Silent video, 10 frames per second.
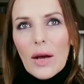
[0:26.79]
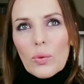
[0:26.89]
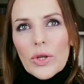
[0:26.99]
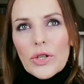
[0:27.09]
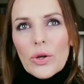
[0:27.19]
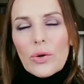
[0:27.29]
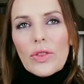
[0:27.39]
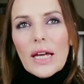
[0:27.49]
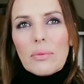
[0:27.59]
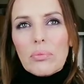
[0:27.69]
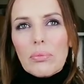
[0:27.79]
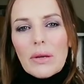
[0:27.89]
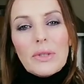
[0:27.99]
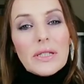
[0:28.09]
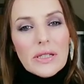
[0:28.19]
We know that
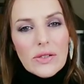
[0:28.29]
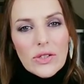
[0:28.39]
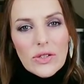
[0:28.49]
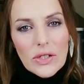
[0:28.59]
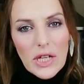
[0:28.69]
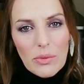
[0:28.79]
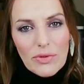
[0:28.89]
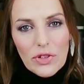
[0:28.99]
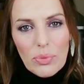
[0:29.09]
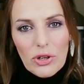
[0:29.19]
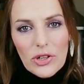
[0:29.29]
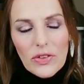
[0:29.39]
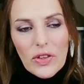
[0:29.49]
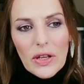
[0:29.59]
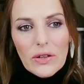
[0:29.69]
maybe since the time of your
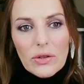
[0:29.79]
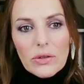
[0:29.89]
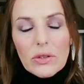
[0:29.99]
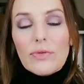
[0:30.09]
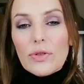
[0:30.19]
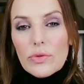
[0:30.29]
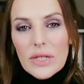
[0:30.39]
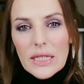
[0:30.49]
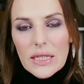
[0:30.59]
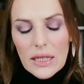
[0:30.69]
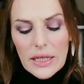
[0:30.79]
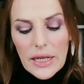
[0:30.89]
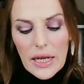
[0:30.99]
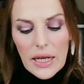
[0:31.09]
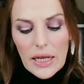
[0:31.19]
birthday or even recently,
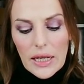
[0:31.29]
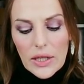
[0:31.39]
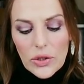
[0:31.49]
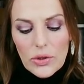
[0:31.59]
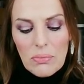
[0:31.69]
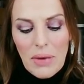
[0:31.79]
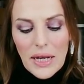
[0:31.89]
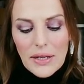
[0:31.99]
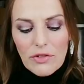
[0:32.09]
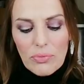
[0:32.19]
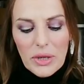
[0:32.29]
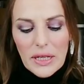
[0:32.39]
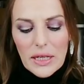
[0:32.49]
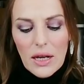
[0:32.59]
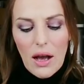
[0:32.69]
you might have
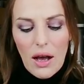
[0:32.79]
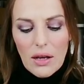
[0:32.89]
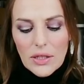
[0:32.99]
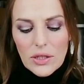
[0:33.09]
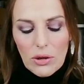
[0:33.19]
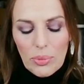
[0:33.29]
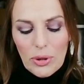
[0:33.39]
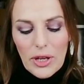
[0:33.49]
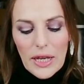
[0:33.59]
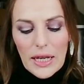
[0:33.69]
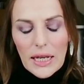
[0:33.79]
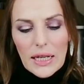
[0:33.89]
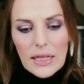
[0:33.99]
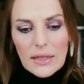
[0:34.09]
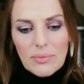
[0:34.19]
been caught up
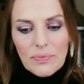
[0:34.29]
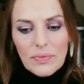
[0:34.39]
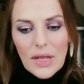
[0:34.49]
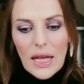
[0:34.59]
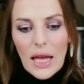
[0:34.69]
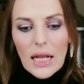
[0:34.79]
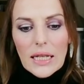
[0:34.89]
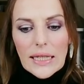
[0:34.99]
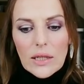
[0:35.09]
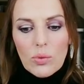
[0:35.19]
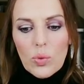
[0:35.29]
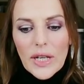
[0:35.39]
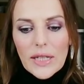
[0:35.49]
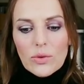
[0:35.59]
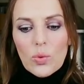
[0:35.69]
in a little
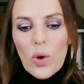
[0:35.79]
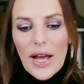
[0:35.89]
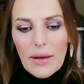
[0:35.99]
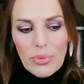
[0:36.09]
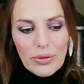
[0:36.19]
wicked web,